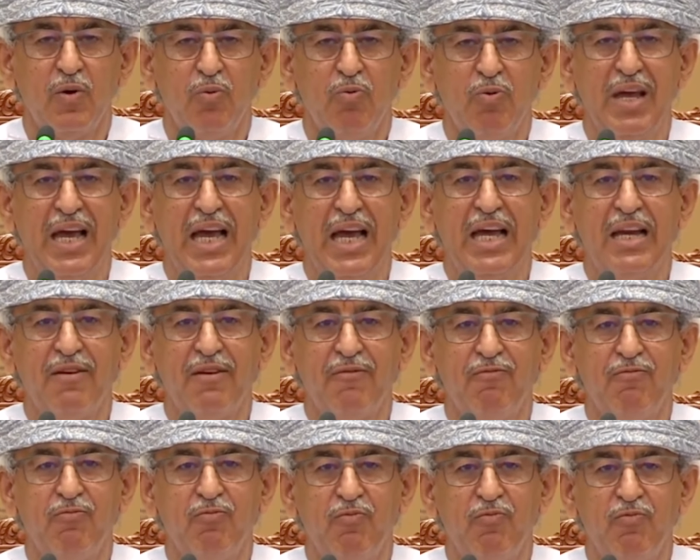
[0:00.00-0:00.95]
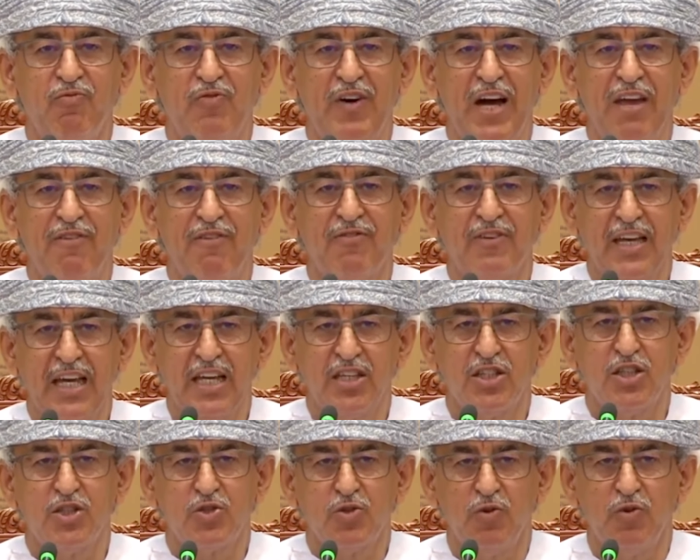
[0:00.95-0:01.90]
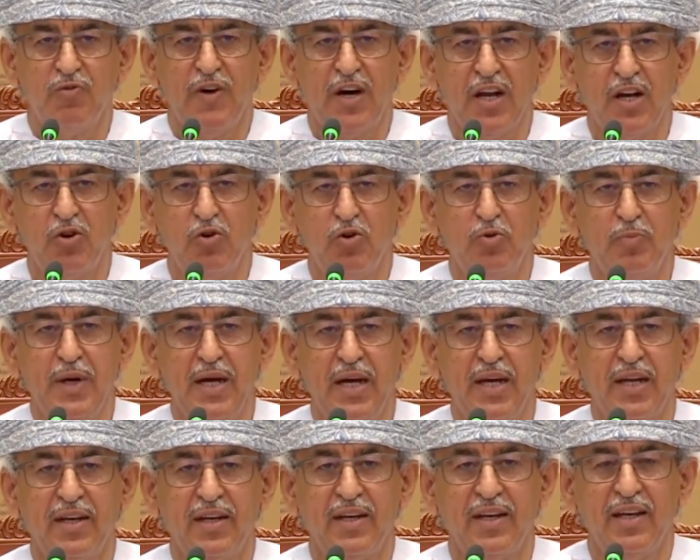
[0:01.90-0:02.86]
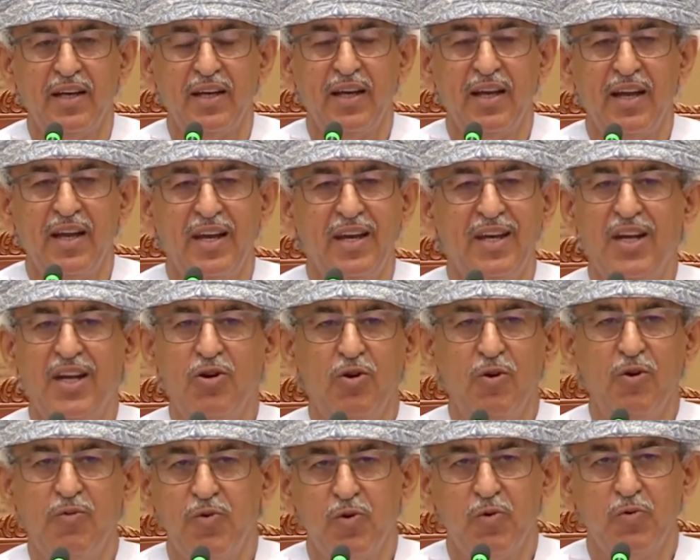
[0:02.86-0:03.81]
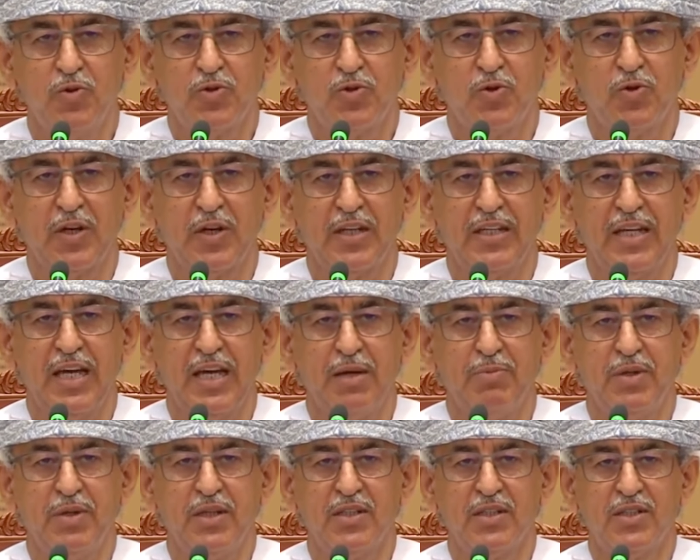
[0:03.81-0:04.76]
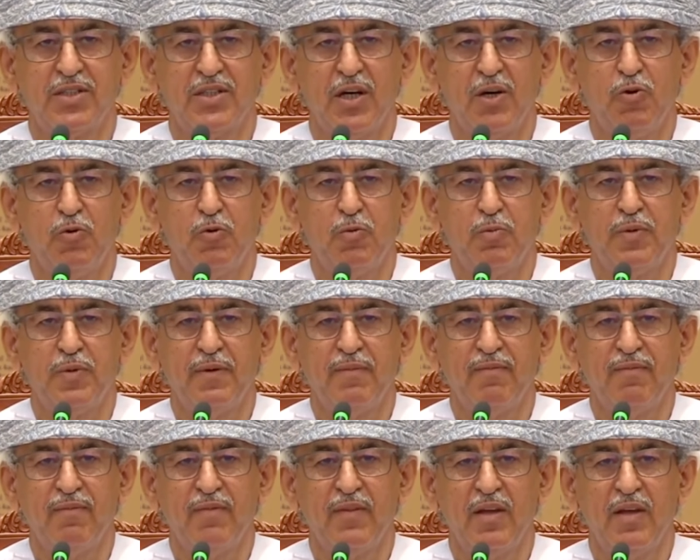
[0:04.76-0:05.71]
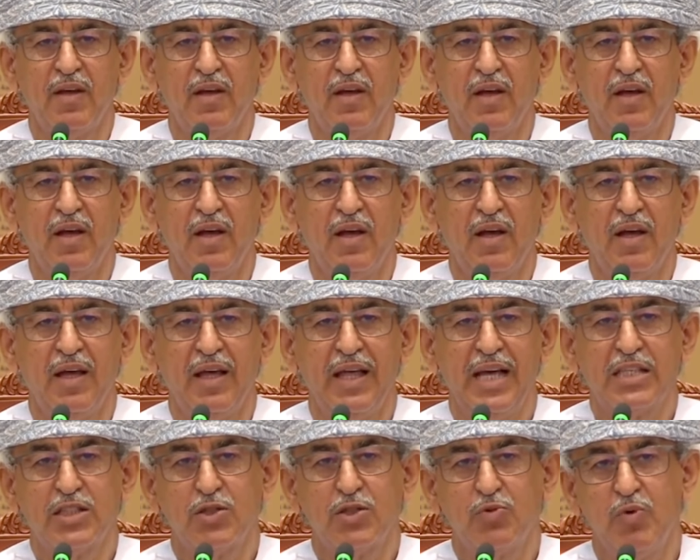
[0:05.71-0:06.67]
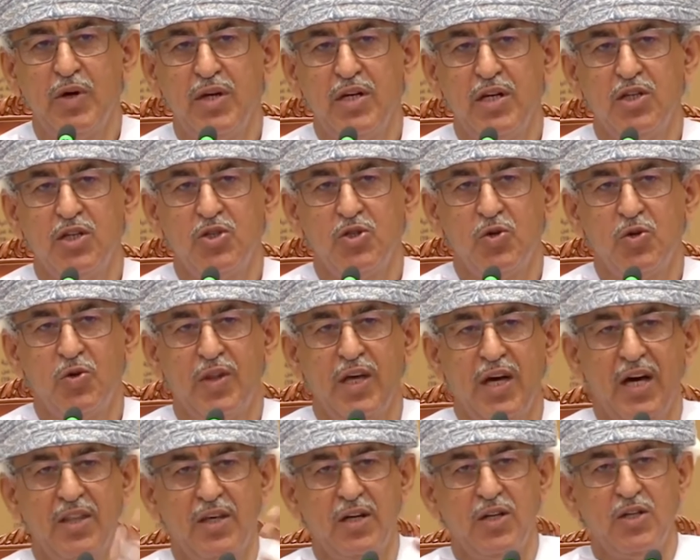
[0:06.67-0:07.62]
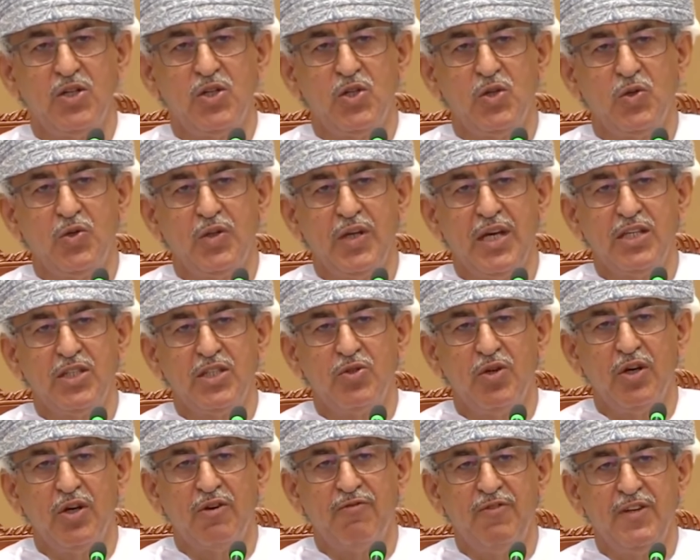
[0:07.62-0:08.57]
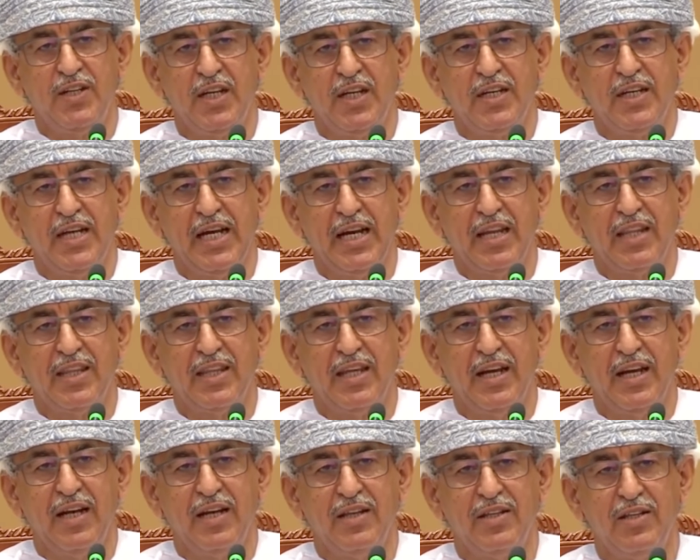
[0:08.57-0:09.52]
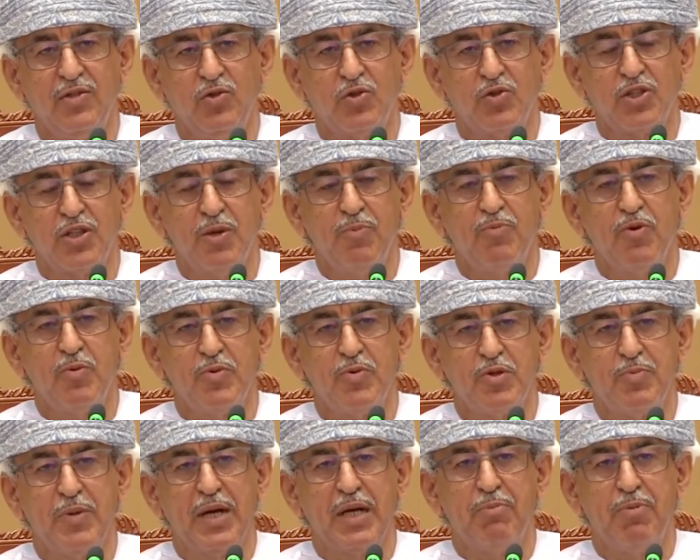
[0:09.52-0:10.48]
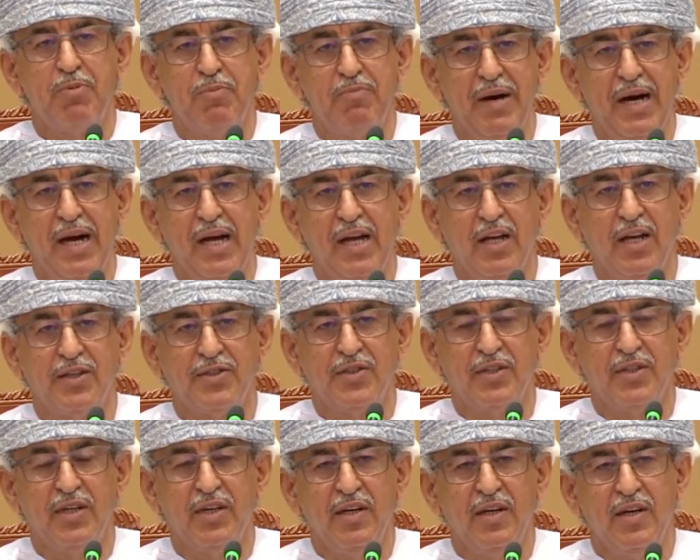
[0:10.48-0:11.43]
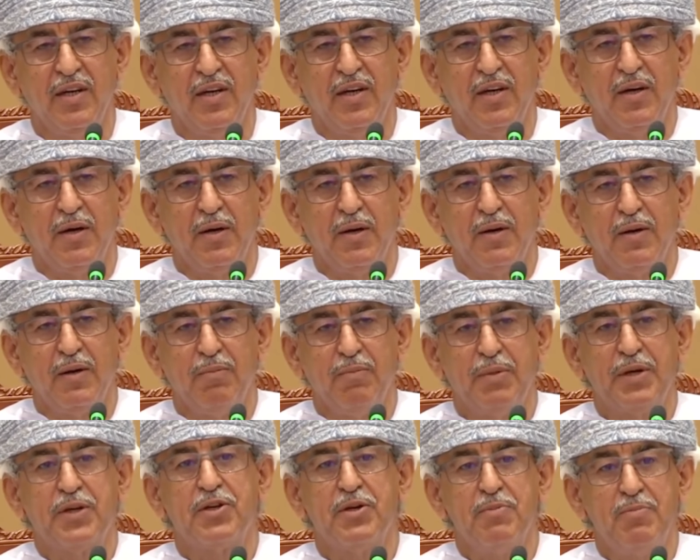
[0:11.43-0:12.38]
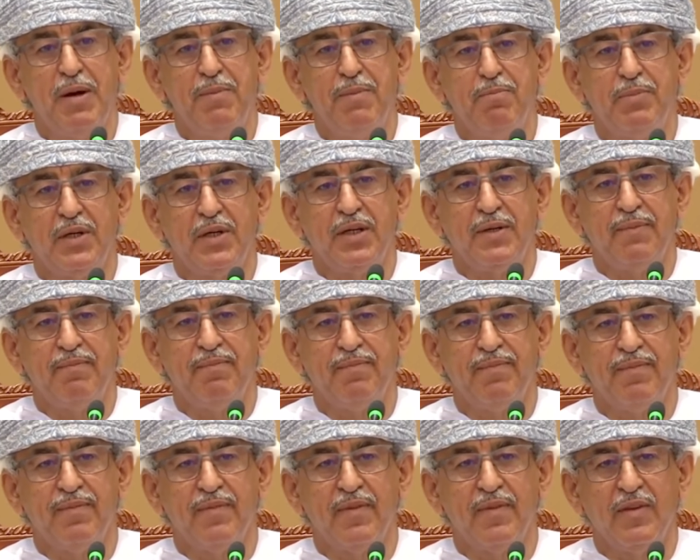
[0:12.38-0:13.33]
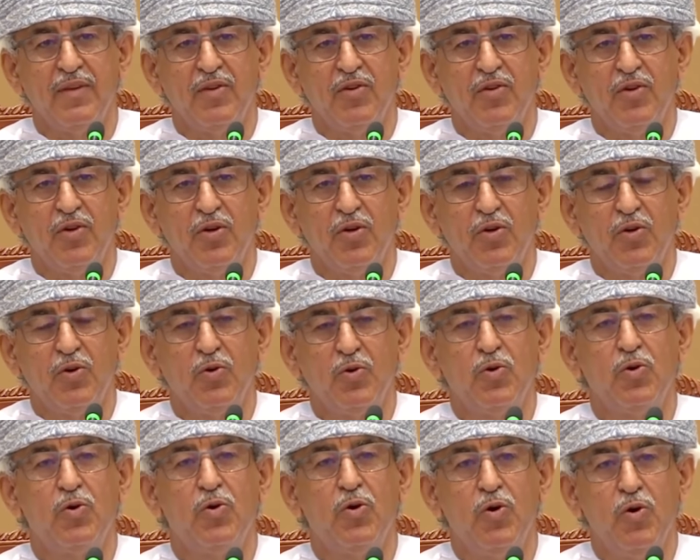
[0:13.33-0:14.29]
We had 5 cases so far in Oman. None of you wants to get diabetes, I hope. That's one issue. The other issue, yes, you are fit and healthy and your symptoms might be mild. But remember, you'll go